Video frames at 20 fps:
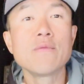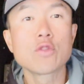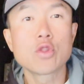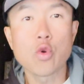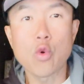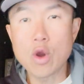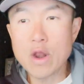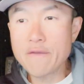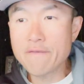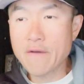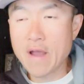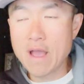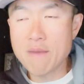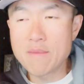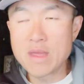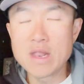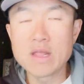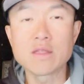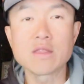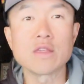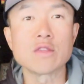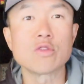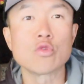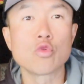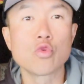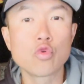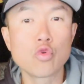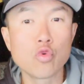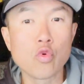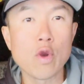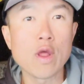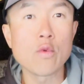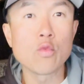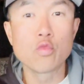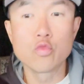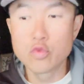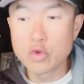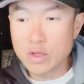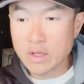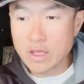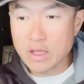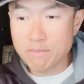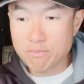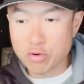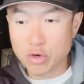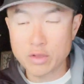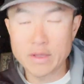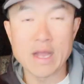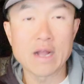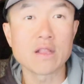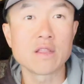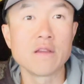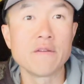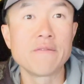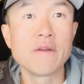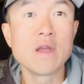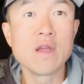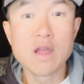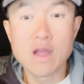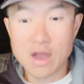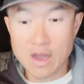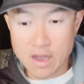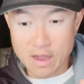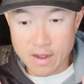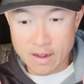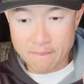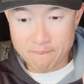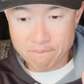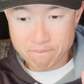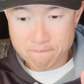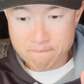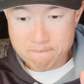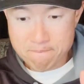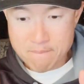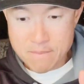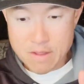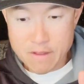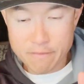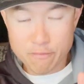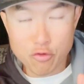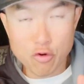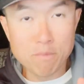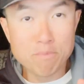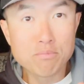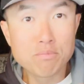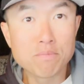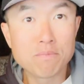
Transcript: 25 minutes is a great really productive um, for